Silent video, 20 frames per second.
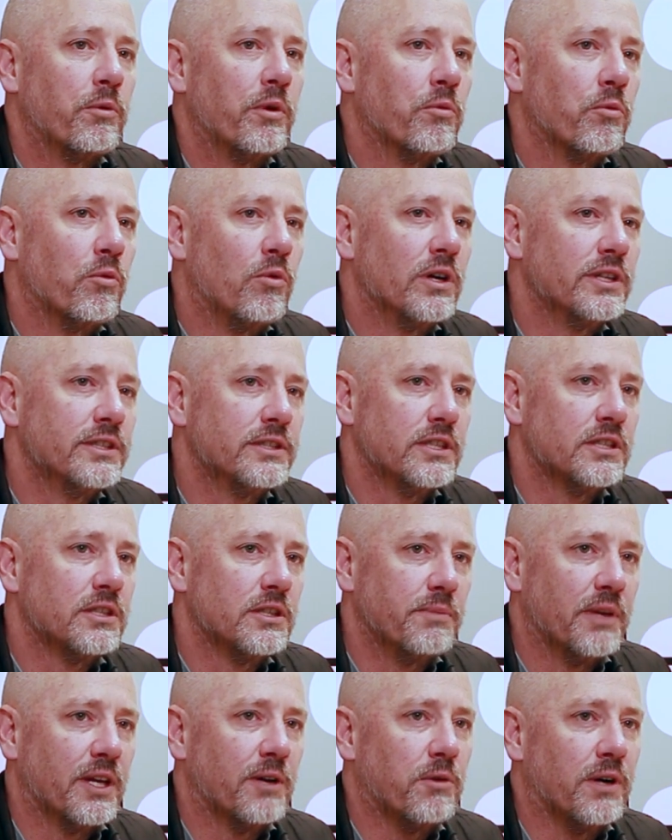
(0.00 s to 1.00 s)
we want it
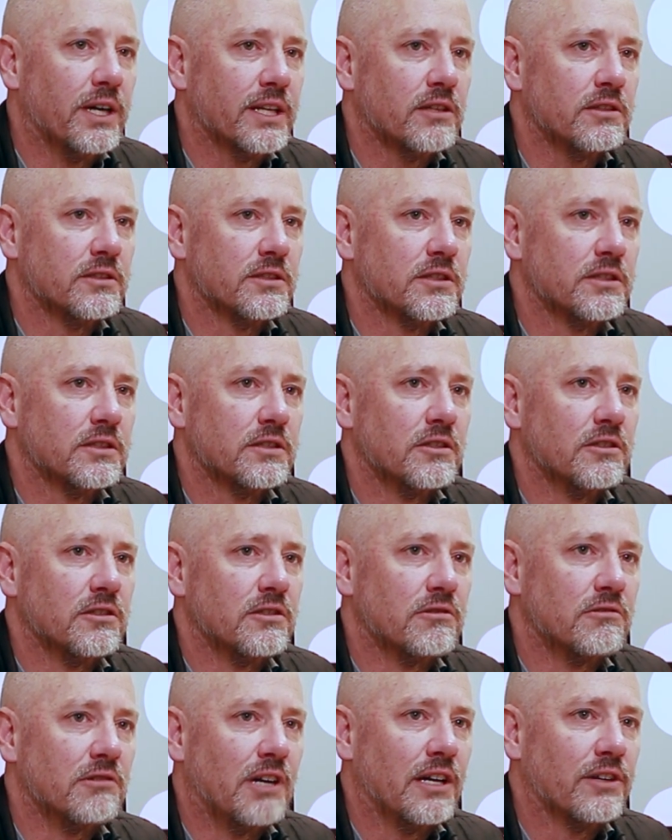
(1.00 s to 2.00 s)
to be quite
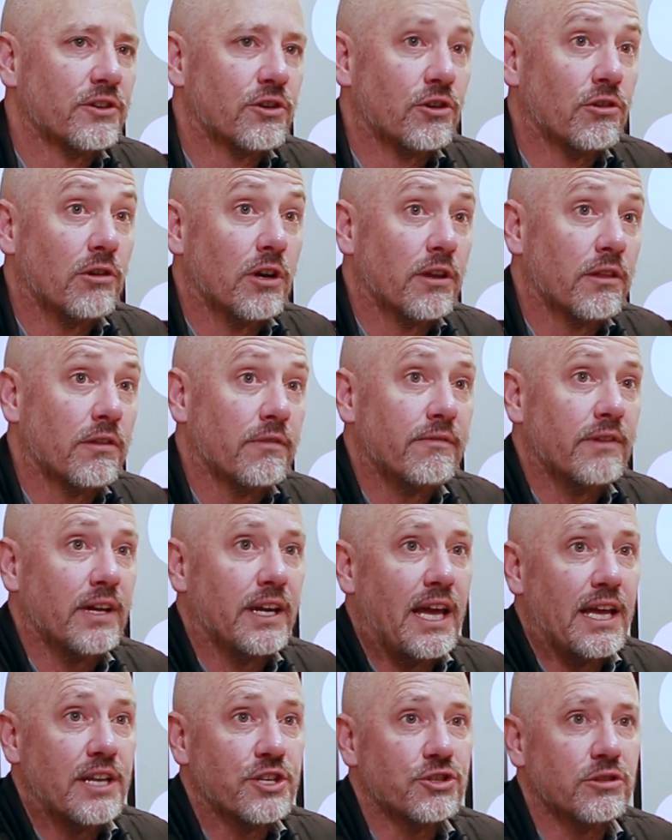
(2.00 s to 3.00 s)
consistent around growth,
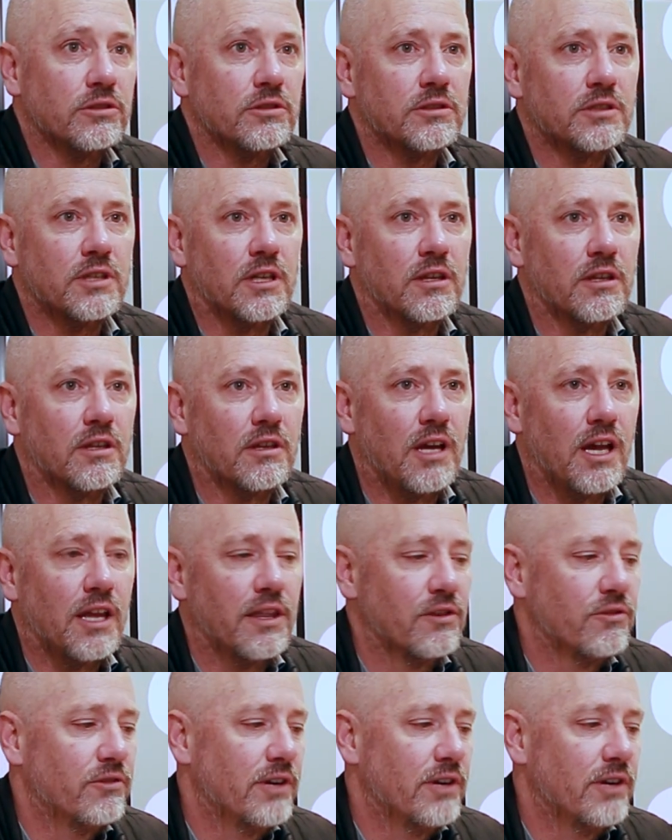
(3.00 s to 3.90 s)
financials, and the